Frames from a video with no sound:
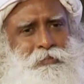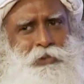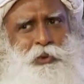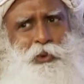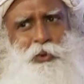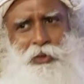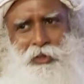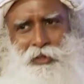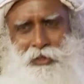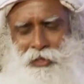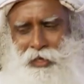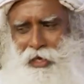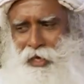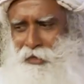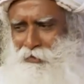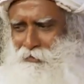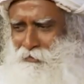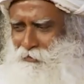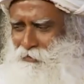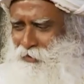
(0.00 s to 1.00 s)
you can
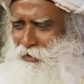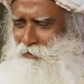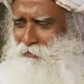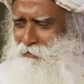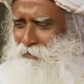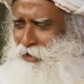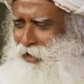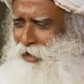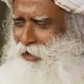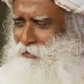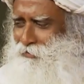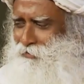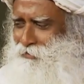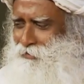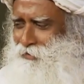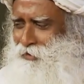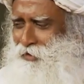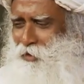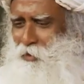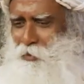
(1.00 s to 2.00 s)
live, live
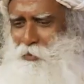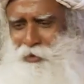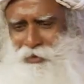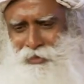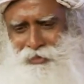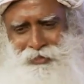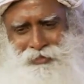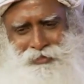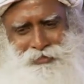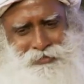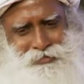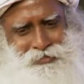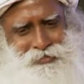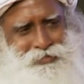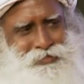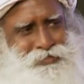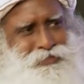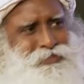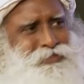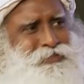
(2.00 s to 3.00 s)
life with
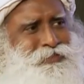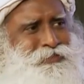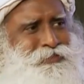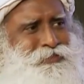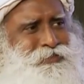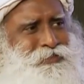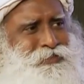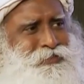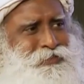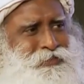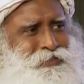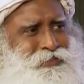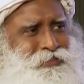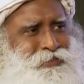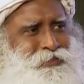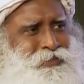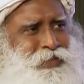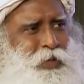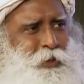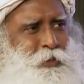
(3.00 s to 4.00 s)
ease,
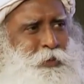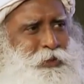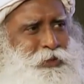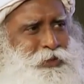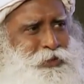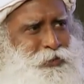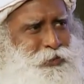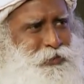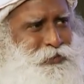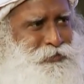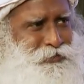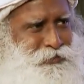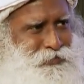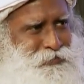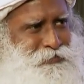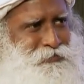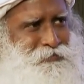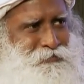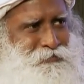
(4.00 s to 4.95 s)
not with struggle.